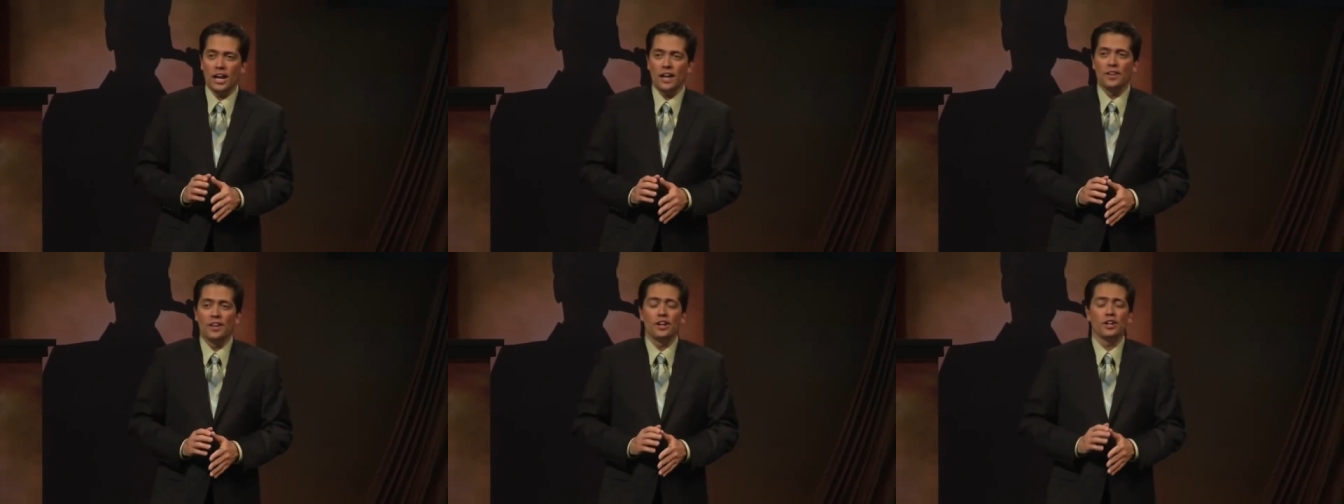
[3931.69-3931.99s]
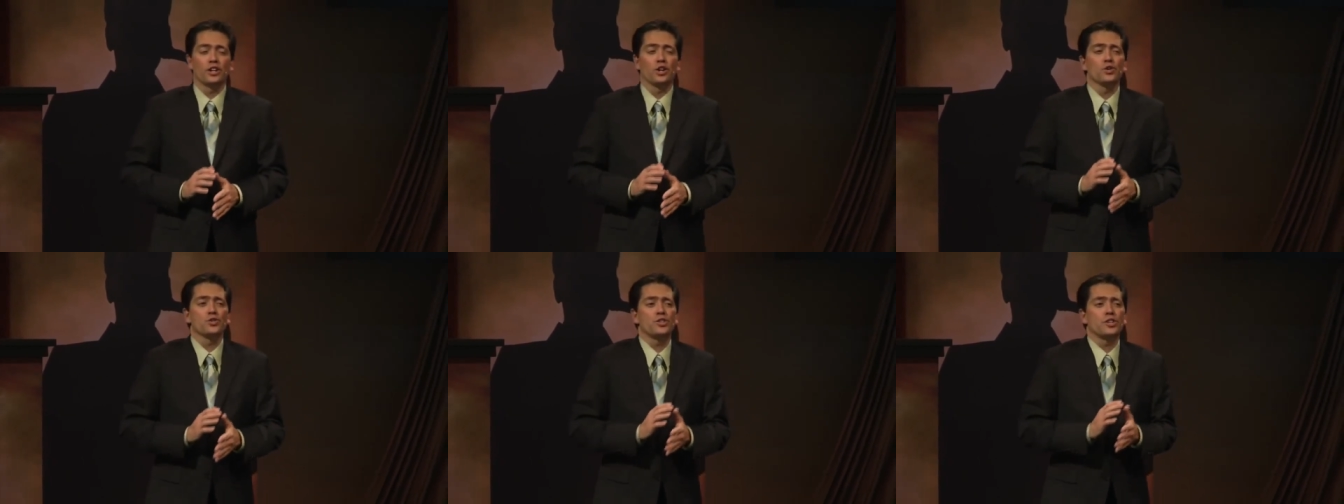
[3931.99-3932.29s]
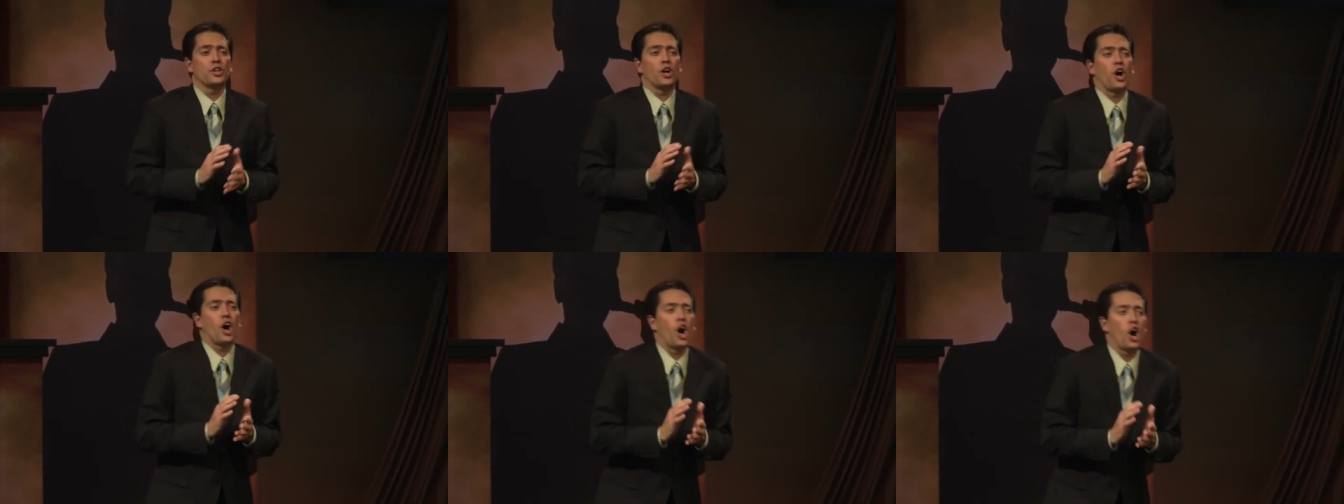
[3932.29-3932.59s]
and then it goes
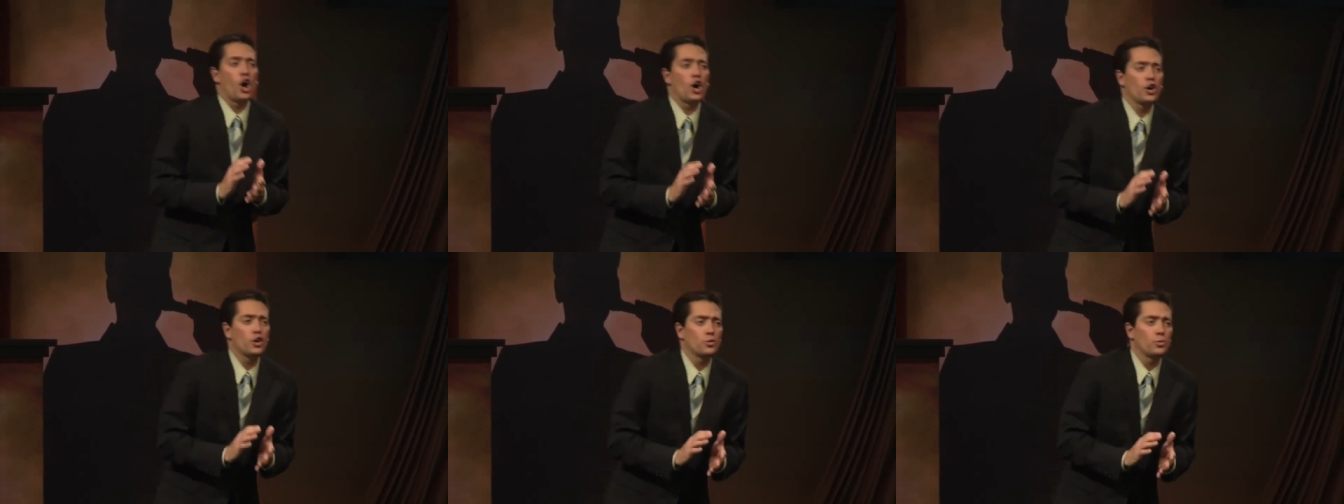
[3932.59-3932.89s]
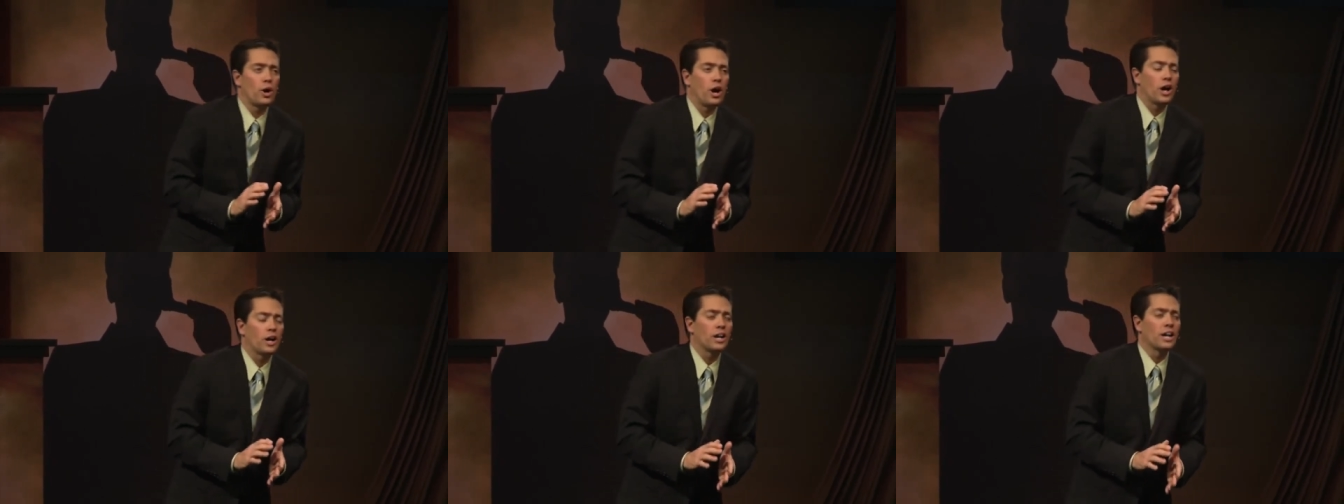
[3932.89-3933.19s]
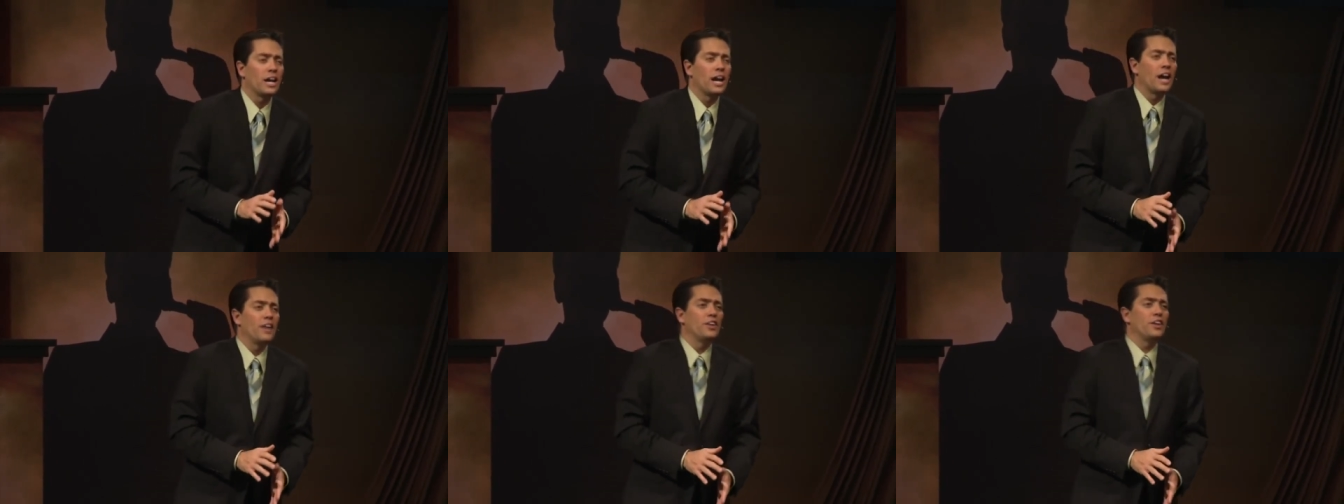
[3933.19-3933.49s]
to the harder rock,
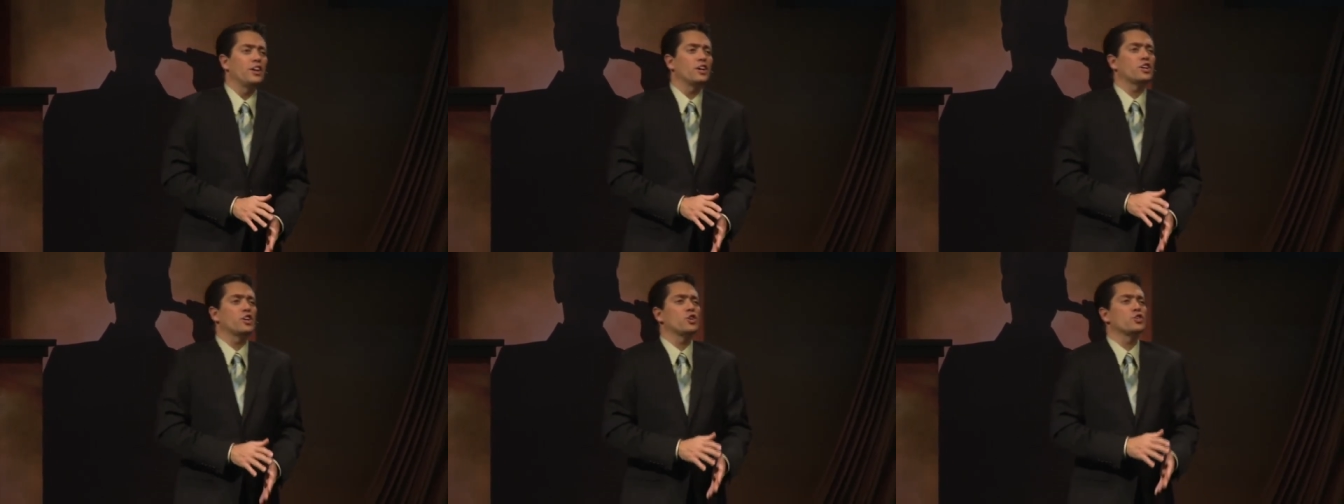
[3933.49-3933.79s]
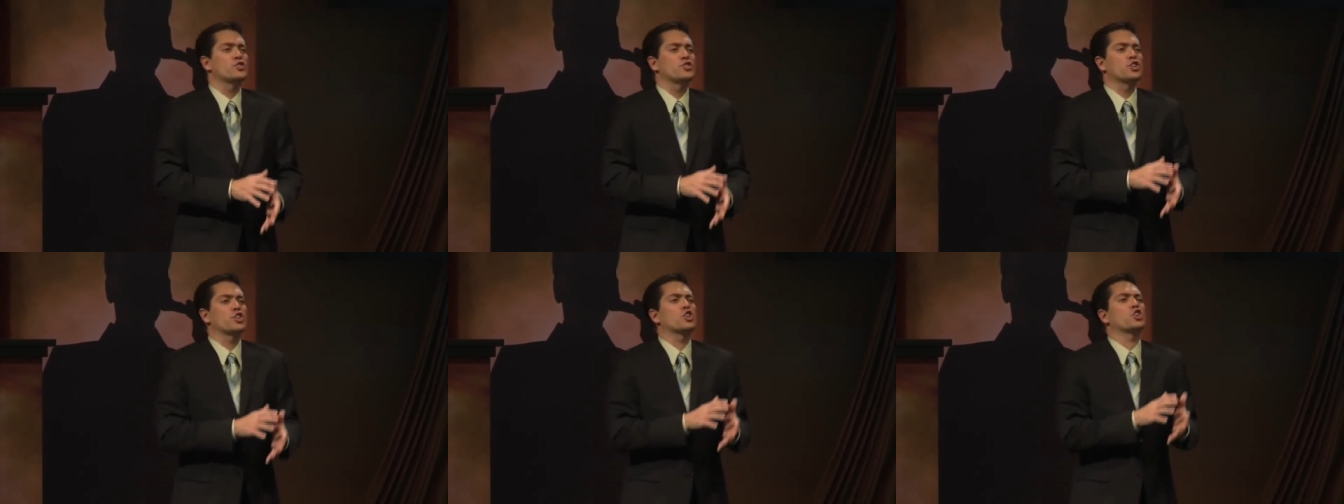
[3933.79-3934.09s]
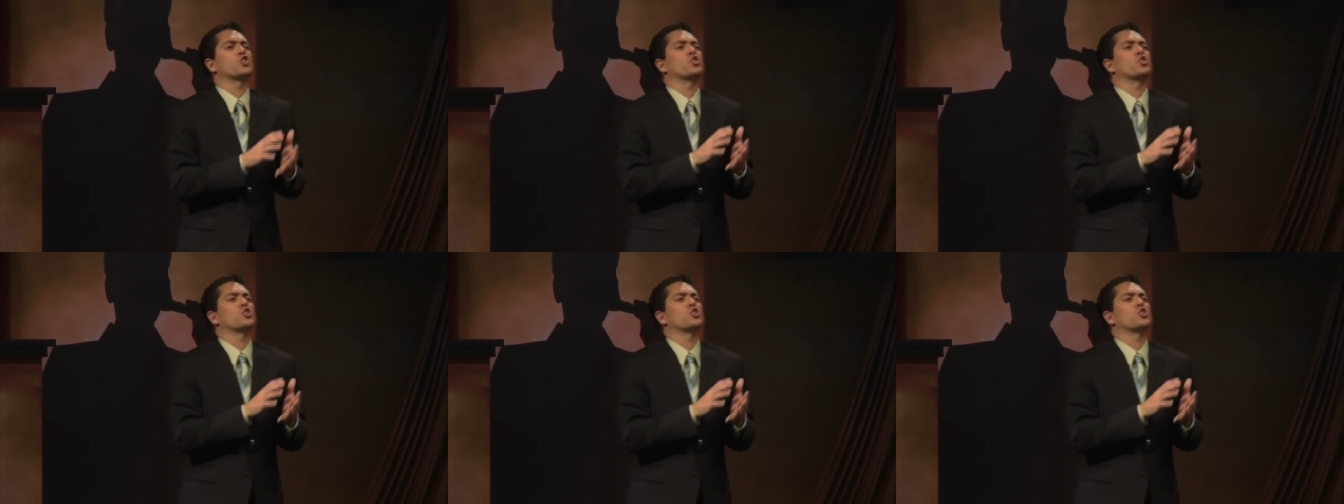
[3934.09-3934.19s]
and then it goes to